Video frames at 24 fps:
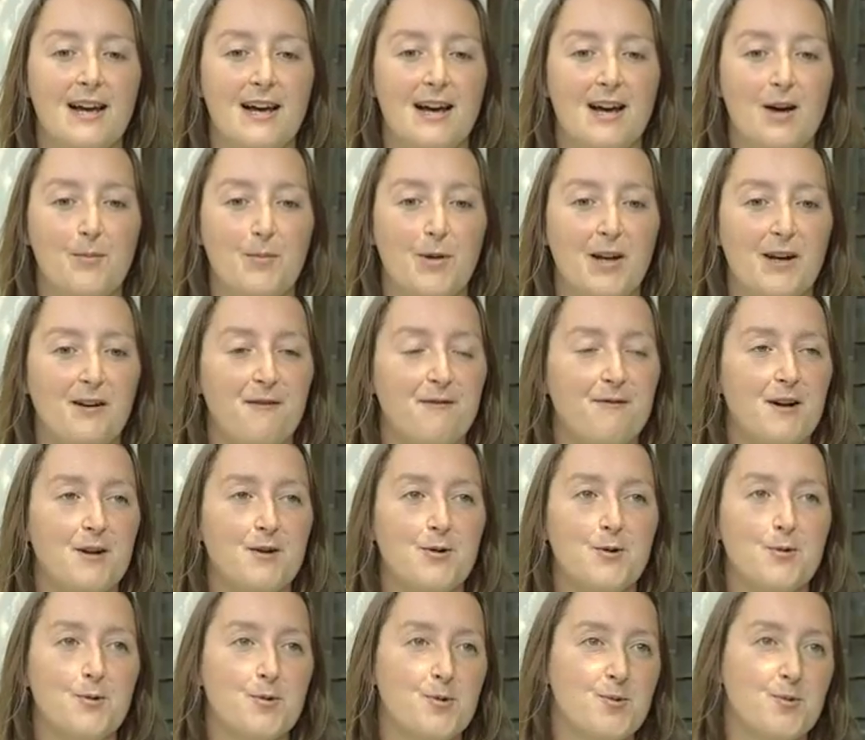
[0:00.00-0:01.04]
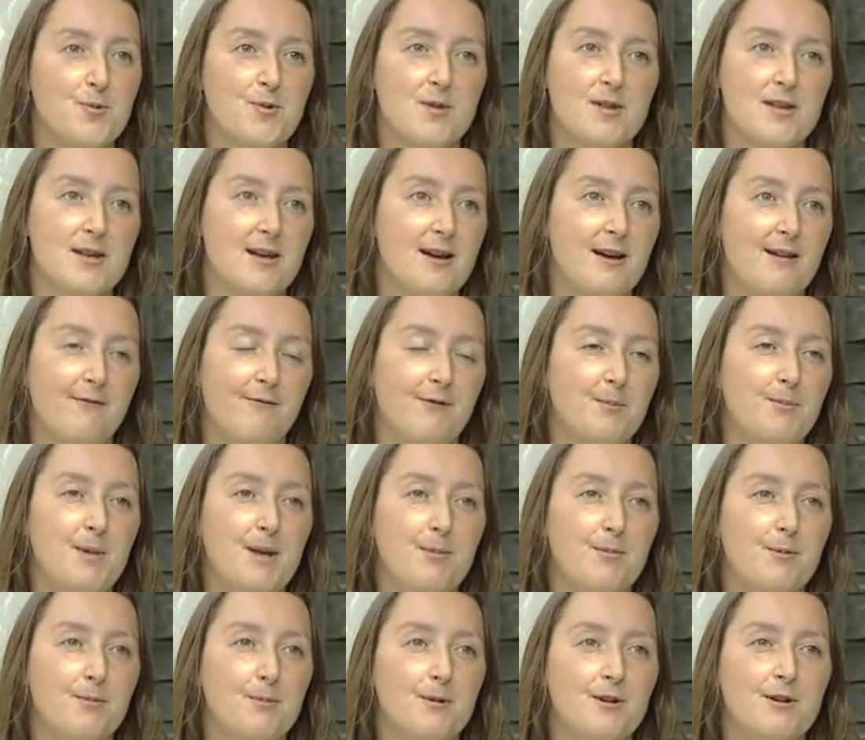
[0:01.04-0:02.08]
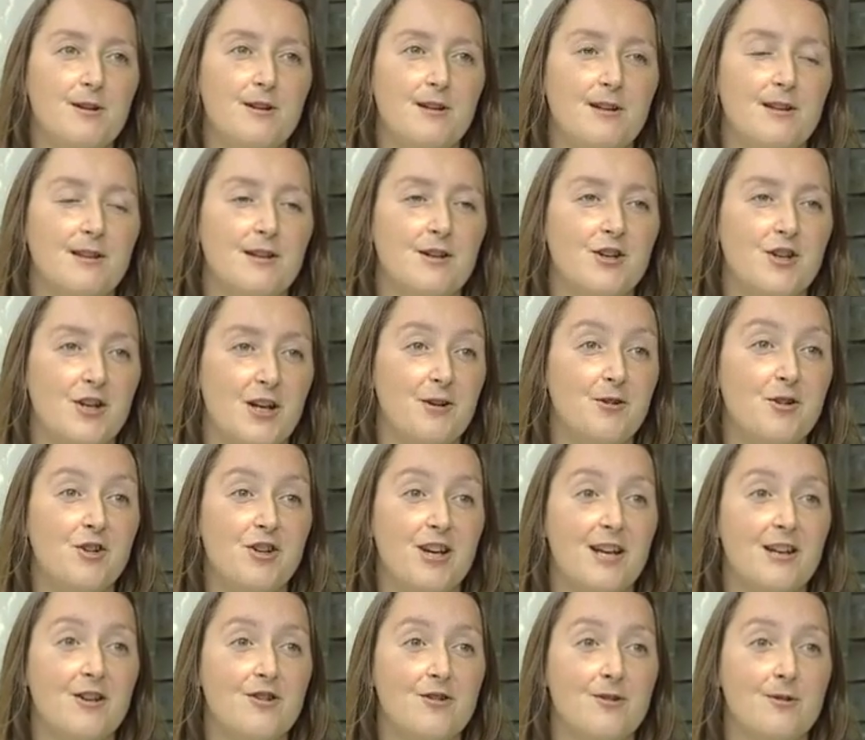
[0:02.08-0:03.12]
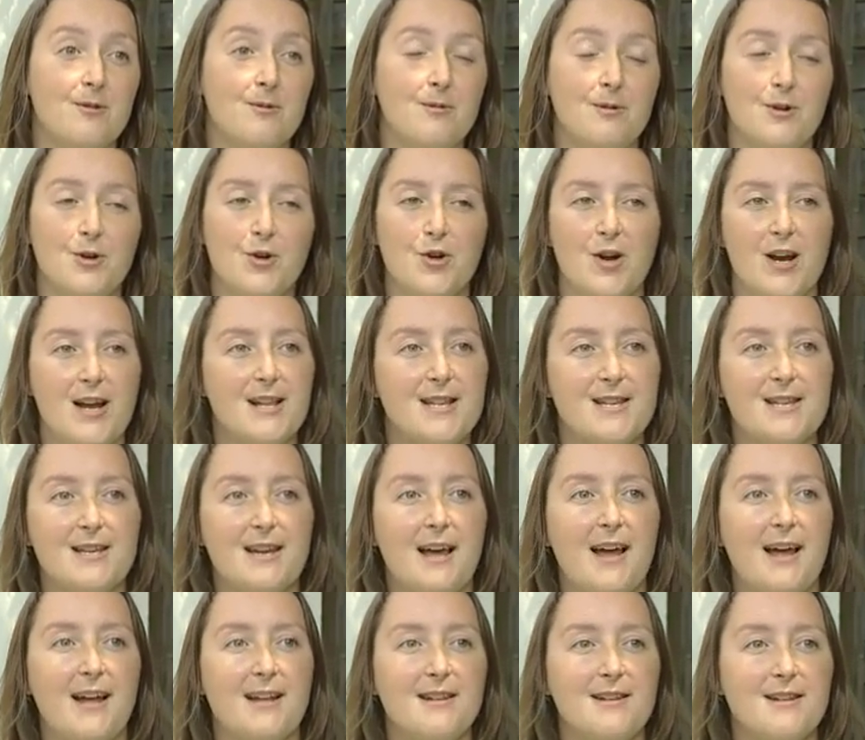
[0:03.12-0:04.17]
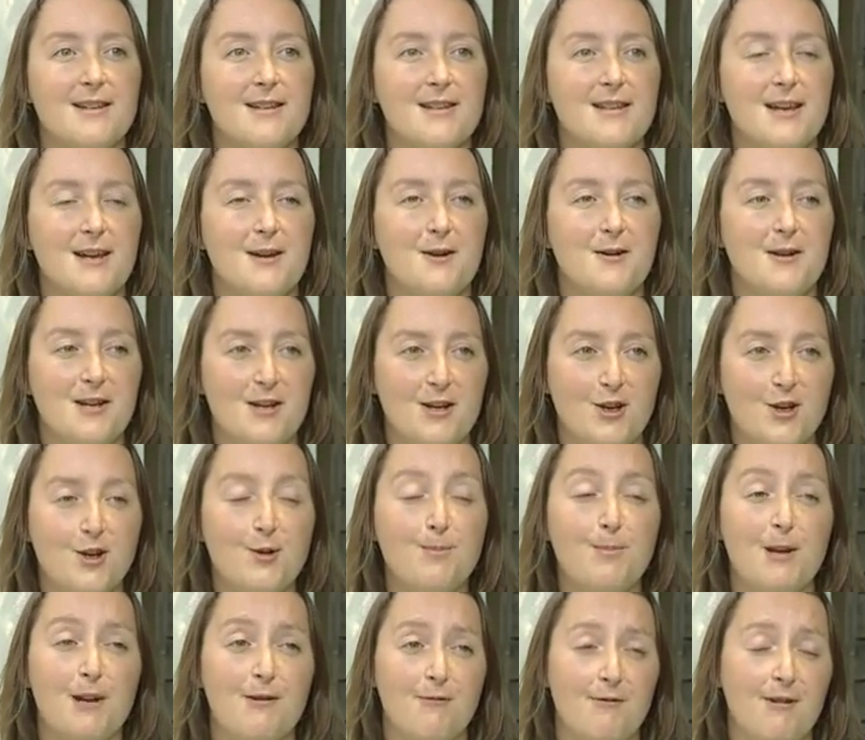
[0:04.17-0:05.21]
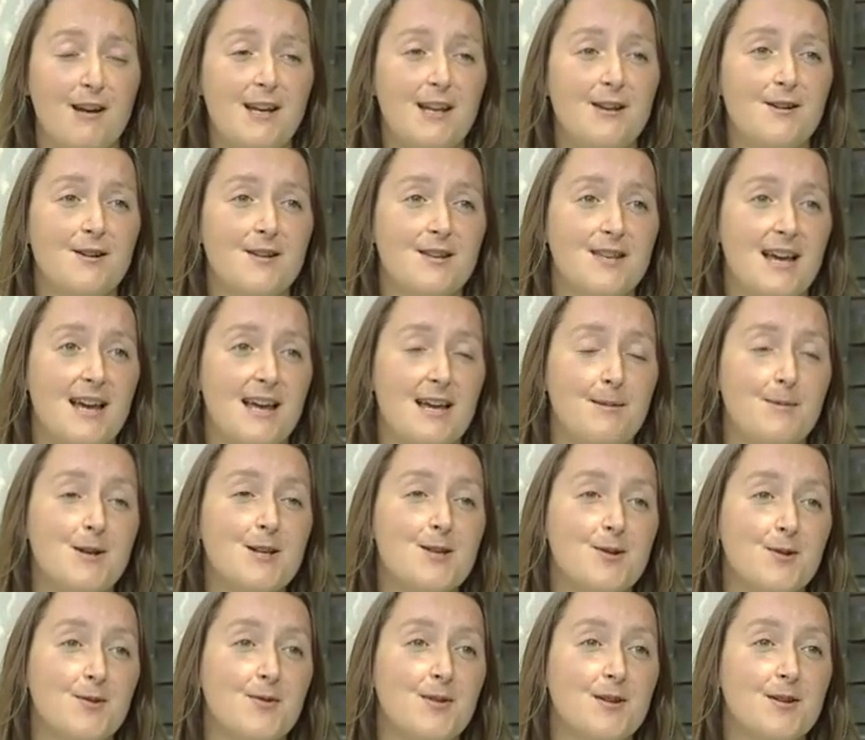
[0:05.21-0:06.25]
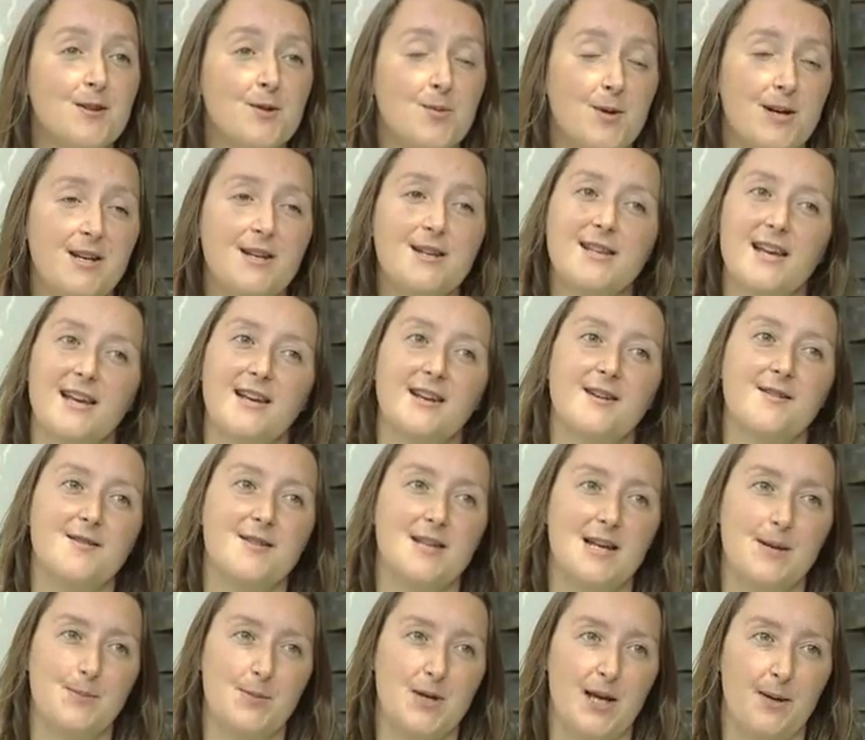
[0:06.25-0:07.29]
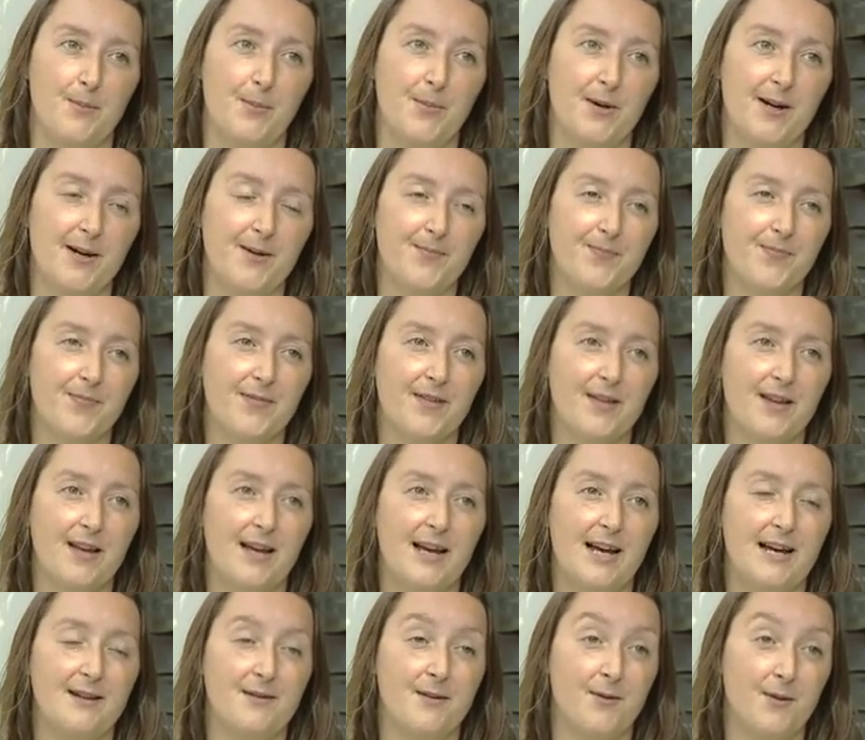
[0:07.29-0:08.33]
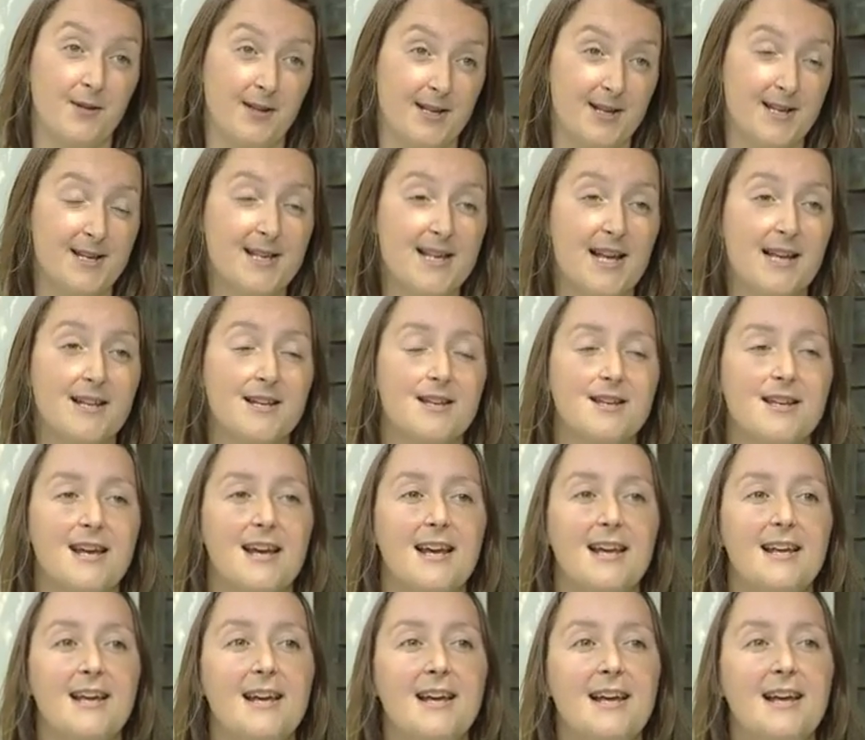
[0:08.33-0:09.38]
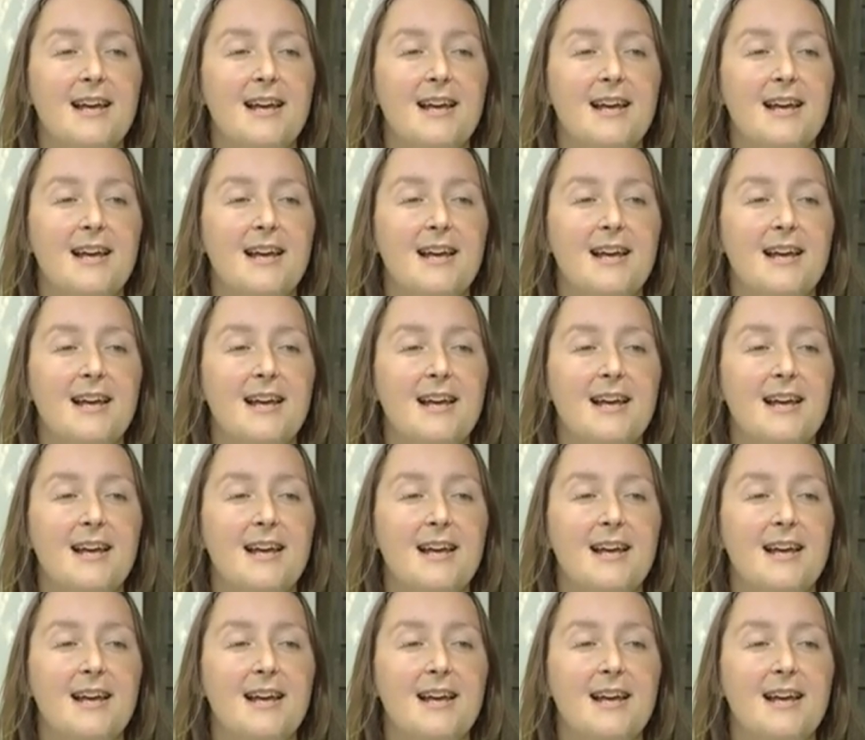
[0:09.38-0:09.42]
I'm getting phone calls all the time from people wanting the show schedule and trade stands, so it should be a really good day. I mean, it's on the 22nd of September, and it's a Saturday.